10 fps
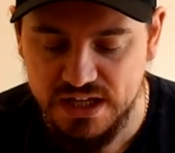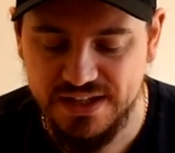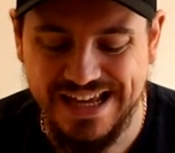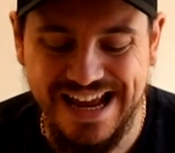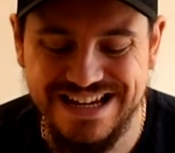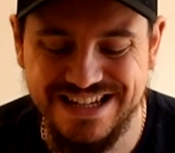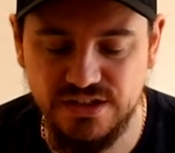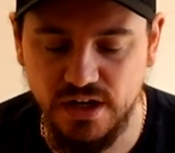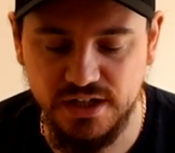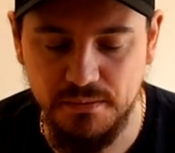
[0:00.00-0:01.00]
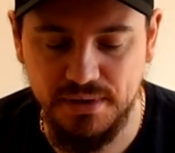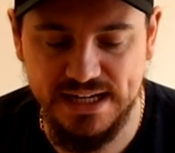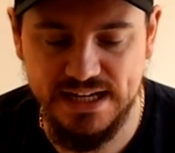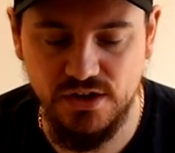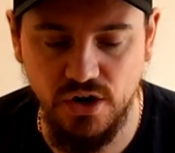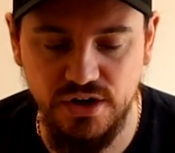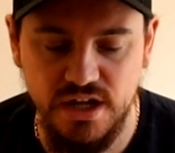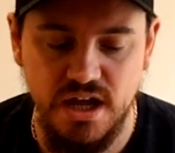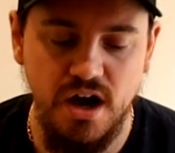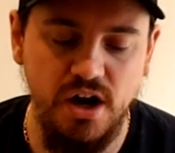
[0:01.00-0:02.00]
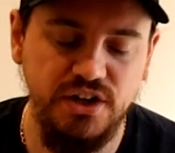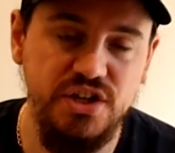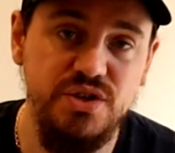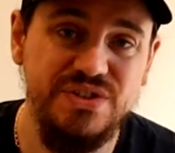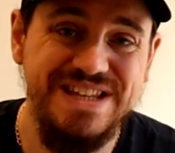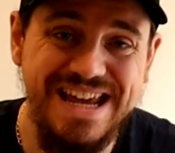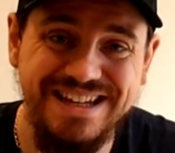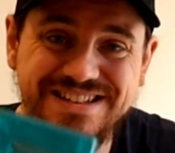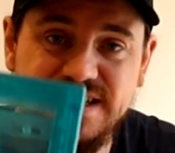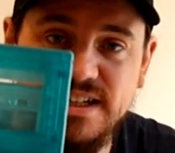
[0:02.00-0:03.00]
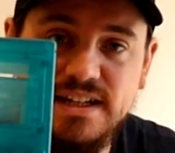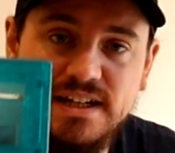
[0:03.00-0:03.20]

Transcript: the case is like completely gone, I can use this